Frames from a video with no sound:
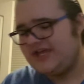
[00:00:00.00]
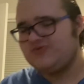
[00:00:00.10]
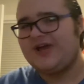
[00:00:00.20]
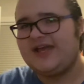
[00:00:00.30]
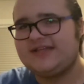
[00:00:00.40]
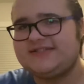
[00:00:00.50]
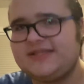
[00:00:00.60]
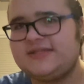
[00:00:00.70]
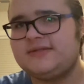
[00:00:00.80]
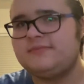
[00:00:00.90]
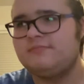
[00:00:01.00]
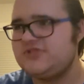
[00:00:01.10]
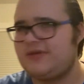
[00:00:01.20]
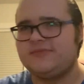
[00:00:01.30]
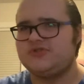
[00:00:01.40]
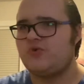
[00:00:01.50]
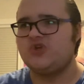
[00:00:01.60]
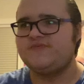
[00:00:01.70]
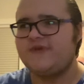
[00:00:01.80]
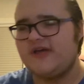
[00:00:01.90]
Wax in some
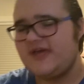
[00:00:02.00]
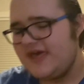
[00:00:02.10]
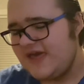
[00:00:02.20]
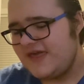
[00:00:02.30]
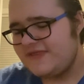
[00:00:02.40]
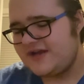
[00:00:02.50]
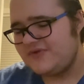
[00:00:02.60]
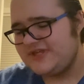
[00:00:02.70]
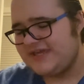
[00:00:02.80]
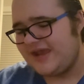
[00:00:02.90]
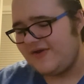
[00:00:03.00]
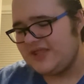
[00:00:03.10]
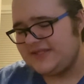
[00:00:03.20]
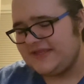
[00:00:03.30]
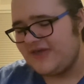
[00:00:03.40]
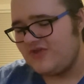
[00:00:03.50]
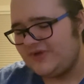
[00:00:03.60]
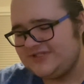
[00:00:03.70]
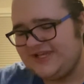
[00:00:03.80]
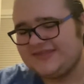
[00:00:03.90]
stores, but they don't really carry like the other
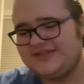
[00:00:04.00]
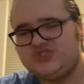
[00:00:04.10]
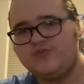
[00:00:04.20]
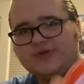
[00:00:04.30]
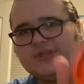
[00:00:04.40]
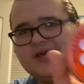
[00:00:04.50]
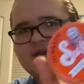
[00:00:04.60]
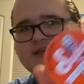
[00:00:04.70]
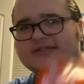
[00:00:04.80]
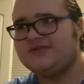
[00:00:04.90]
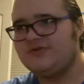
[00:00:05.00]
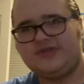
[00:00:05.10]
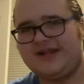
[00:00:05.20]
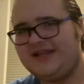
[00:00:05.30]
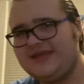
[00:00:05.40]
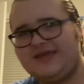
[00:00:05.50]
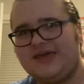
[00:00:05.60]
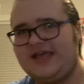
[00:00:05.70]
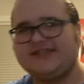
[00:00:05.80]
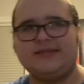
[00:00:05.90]
ones, like the Super Lights or the any
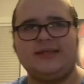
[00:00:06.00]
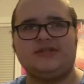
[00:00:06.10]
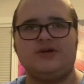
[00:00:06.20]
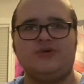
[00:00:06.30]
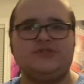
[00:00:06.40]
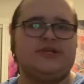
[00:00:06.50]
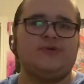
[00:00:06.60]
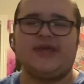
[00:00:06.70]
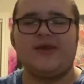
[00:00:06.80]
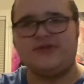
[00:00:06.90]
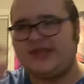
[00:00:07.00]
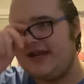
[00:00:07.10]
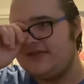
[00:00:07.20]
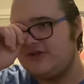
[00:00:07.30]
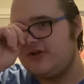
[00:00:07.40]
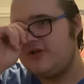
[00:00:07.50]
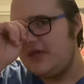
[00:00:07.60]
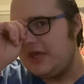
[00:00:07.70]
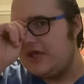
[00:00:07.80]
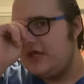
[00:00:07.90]
Excellentos. They don't carry that either.
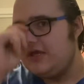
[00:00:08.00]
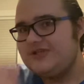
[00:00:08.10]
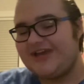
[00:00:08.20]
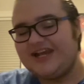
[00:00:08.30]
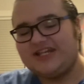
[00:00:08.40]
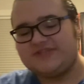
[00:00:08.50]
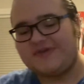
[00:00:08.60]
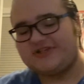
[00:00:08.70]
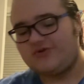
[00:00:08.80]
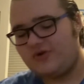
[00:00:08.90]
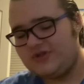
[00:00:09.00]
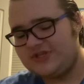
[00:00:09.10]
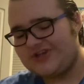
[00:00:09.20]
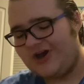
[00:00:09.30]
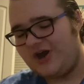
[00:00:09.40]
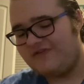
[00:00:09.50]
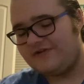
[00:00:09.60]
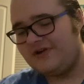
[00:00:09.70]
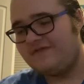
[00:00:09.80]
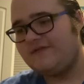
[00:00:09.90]
So I had to special order this off
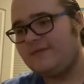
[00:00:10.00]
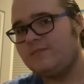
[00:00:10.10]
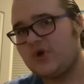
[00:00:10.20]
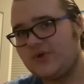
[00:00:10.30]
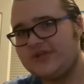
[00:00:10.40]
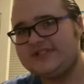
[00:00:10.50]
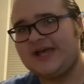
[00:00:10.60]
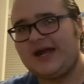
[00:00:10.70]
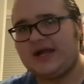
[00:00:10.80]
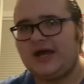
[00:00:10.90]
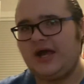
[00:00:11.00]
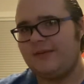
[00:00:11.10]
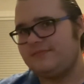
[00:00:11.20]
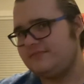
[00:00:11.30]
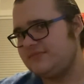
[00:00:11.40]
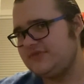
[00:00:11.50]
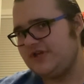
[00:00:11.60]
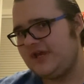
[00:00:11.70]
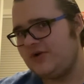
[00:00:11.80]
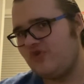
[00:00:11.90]
of Murray's.com
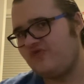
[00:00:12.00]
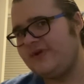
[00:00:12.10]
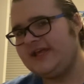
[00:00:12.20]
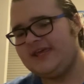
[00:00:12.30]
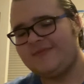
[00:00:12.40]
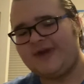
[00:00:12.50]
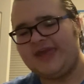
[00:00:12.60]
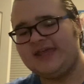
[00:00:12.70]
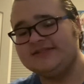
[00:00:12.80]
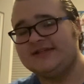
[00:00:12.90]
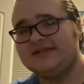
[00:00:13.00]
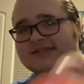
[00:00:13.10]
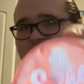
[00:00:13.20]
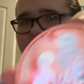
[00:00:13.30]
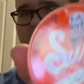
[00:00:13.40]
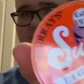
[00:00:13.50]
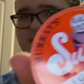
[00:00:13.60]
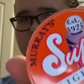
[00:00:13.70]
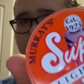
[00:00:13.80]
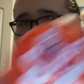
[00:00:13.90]
in order for me to get my hands on a tin can of
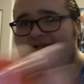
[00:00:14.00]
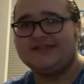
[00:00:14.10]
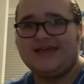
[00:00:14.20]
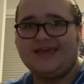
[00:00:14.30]
this, because